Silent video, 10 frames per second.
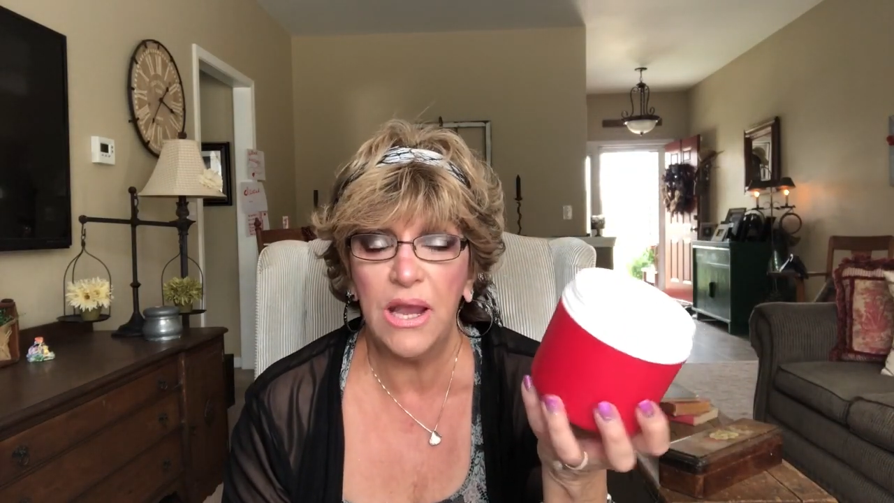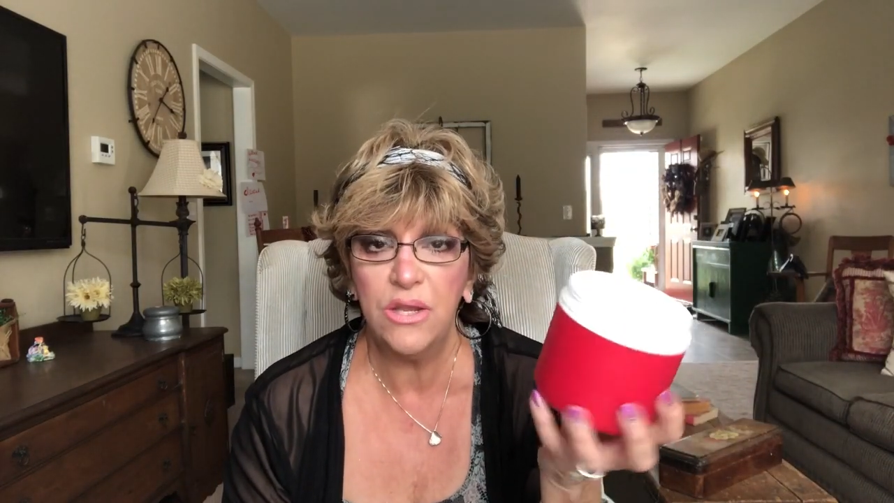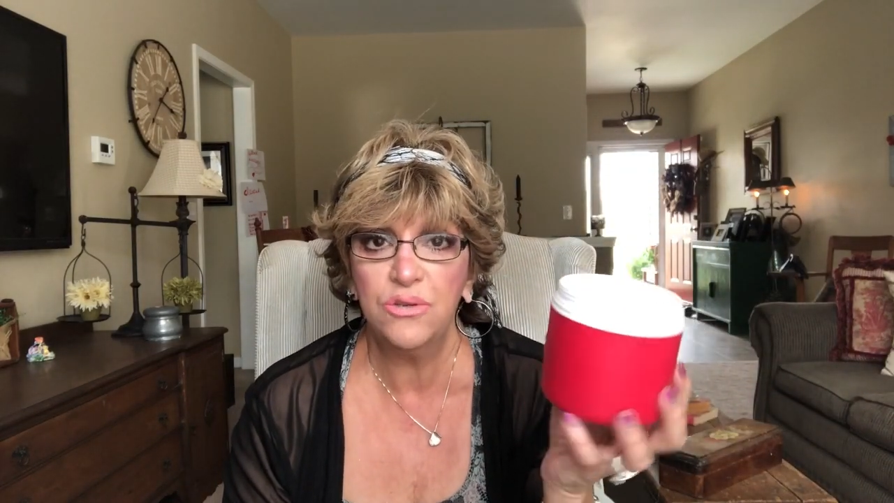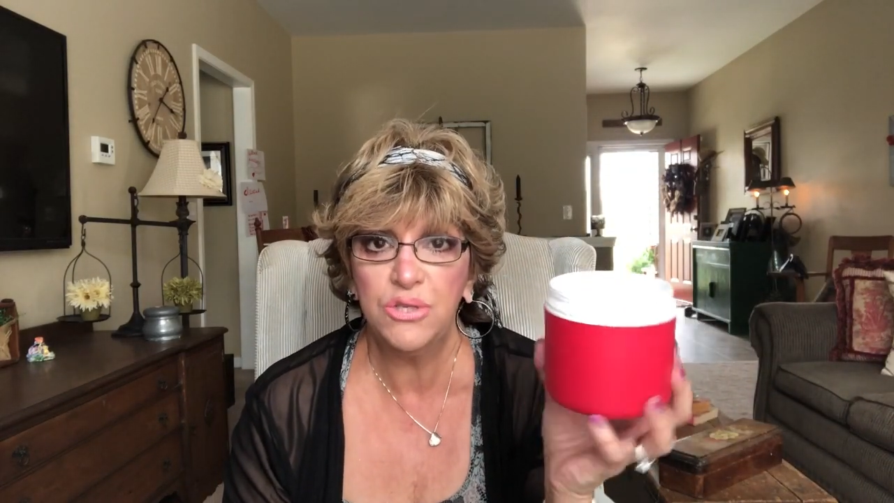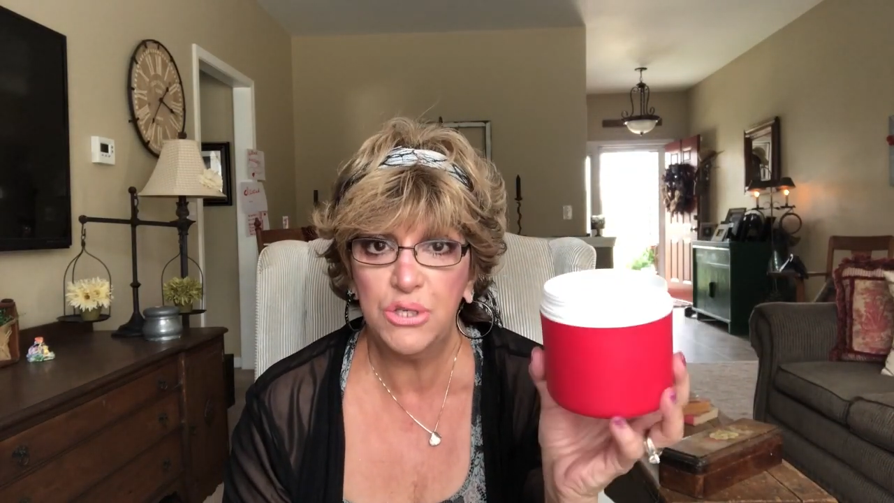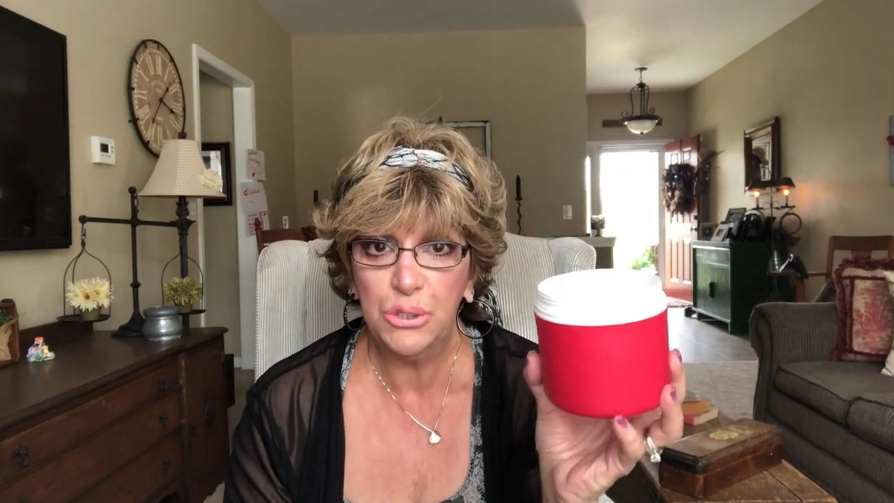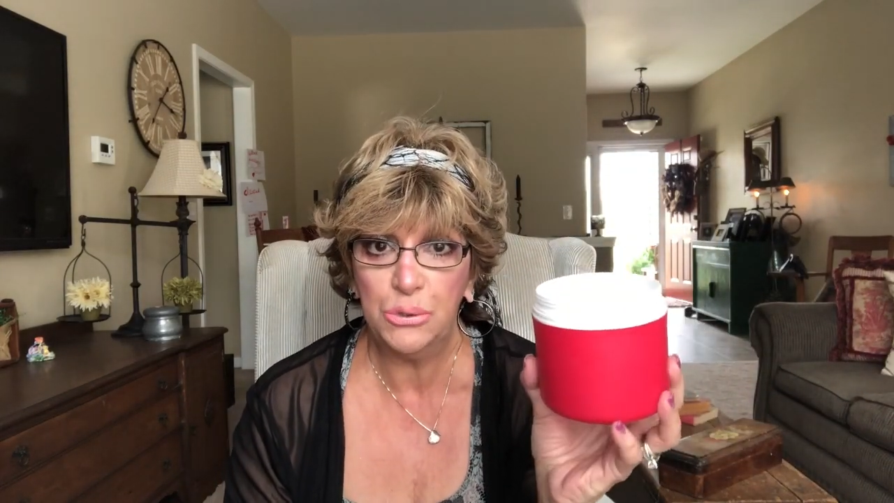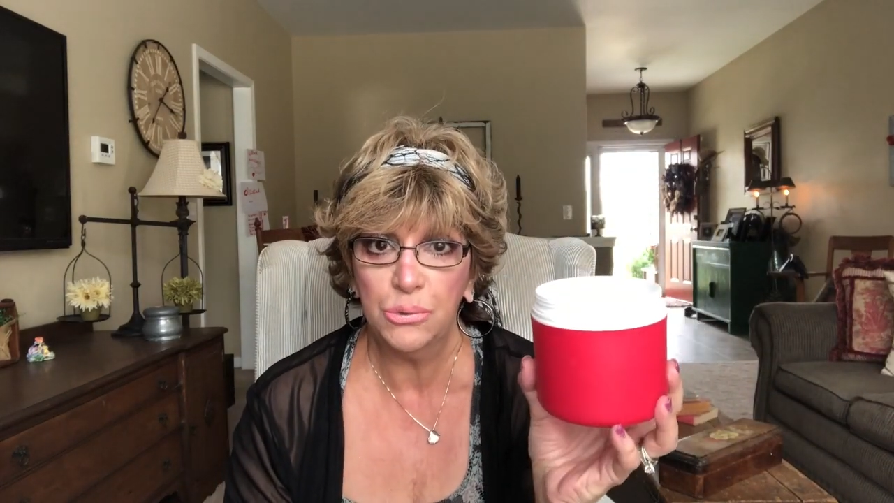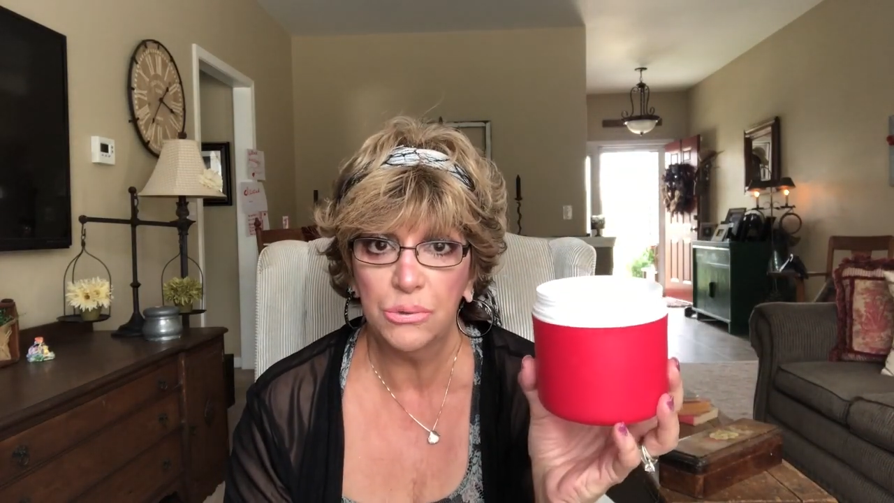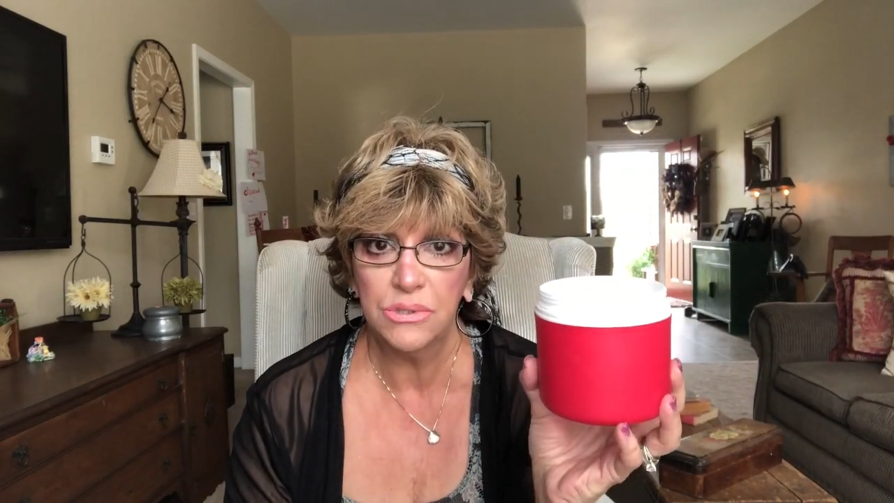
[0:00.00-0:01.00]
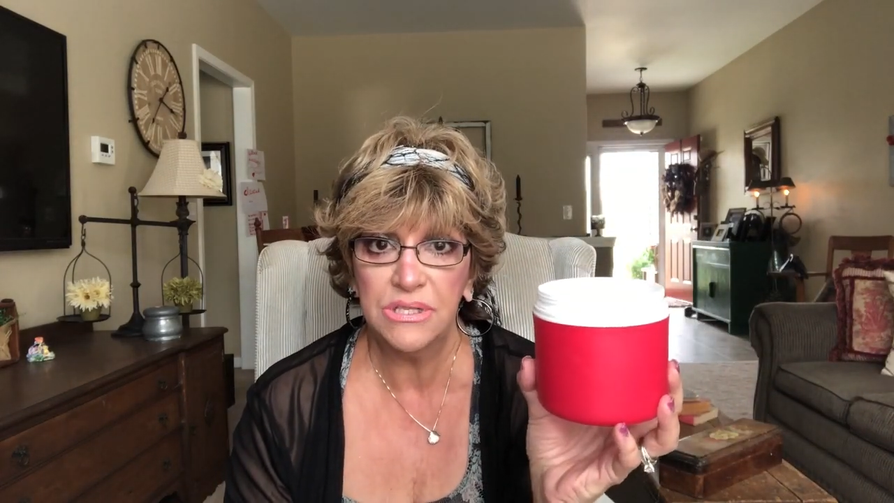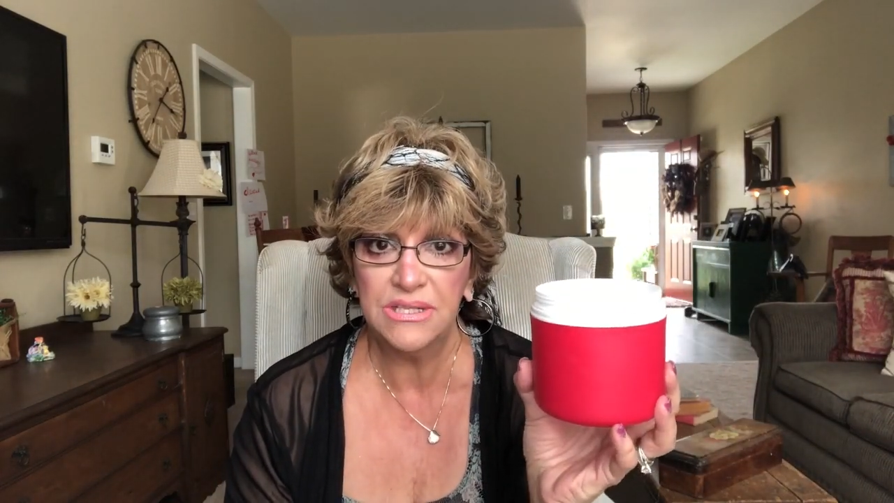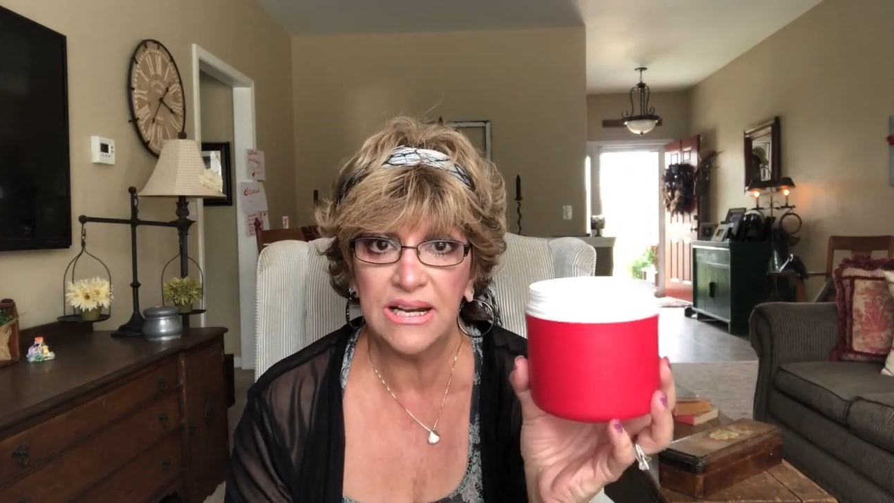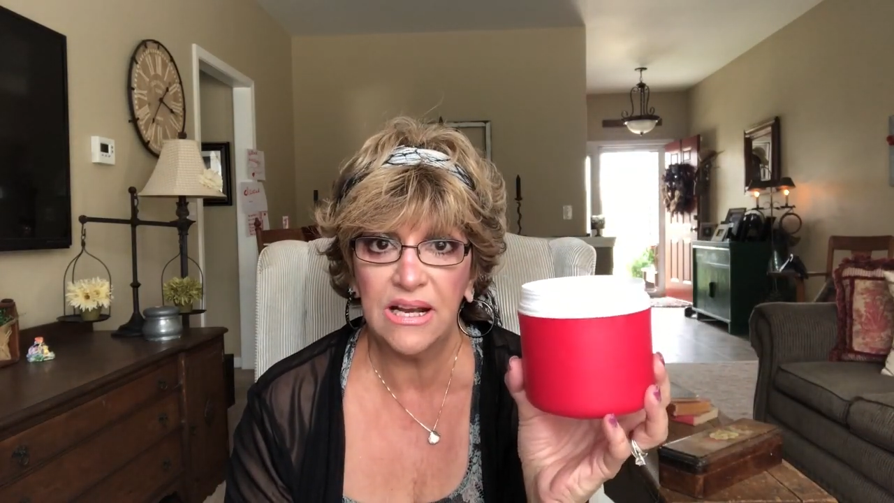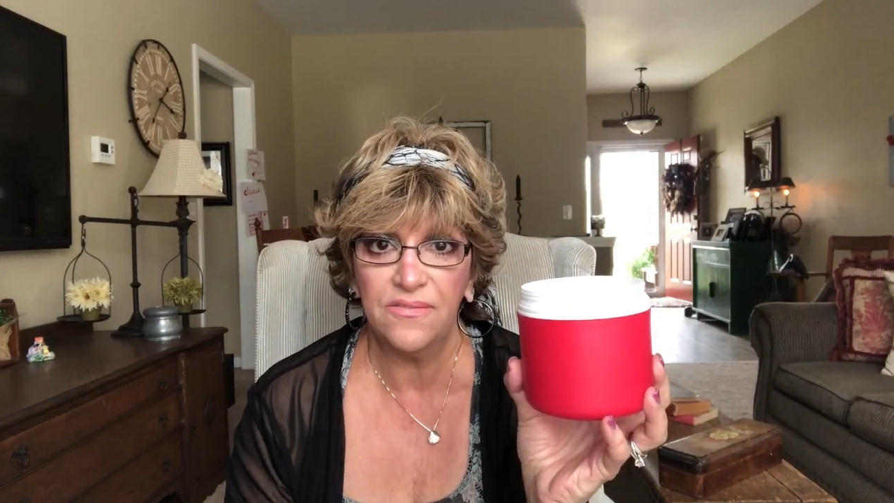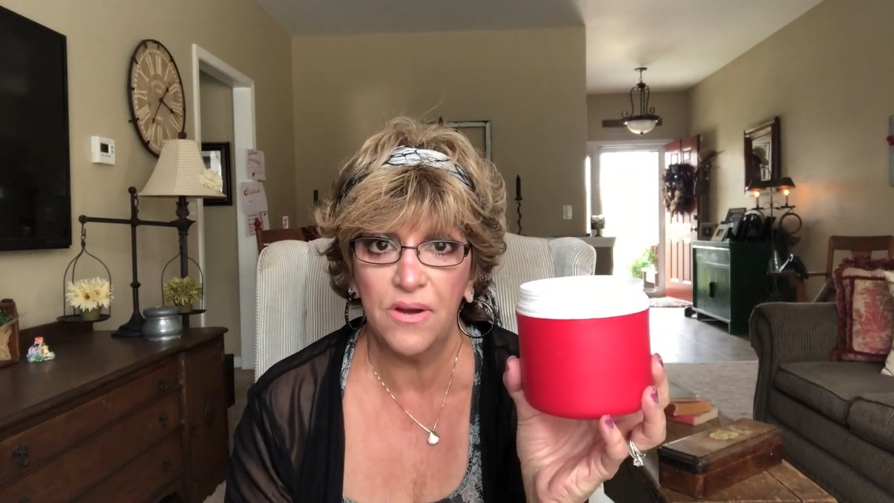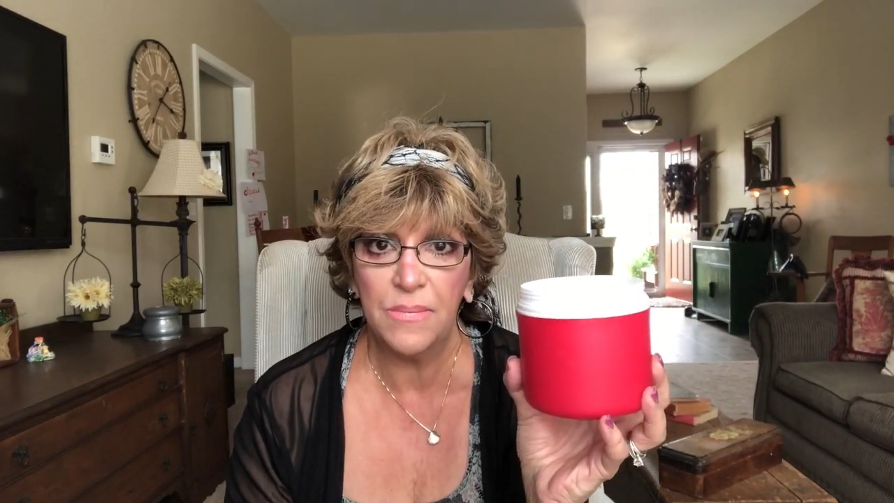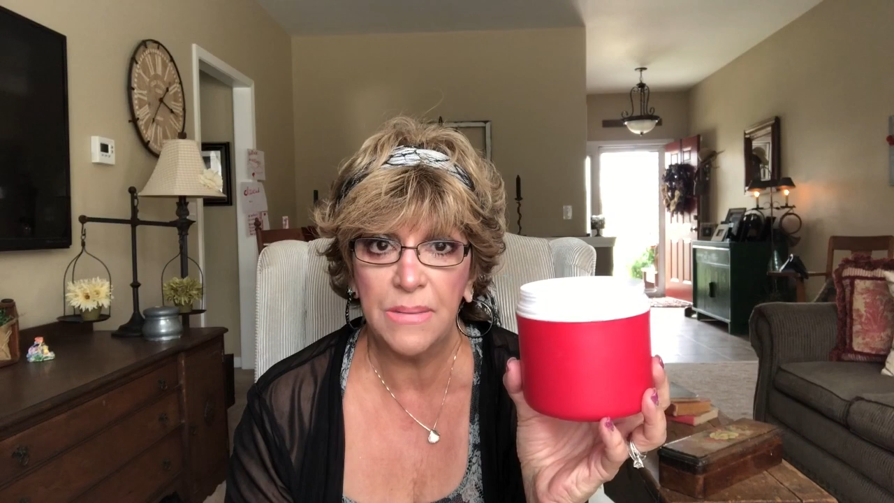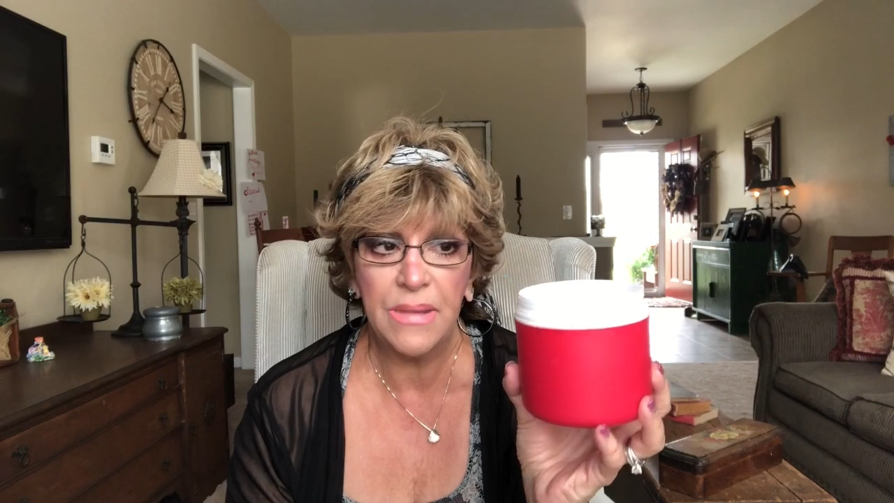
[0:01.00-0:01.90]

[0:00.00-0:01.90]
I use two to take off all my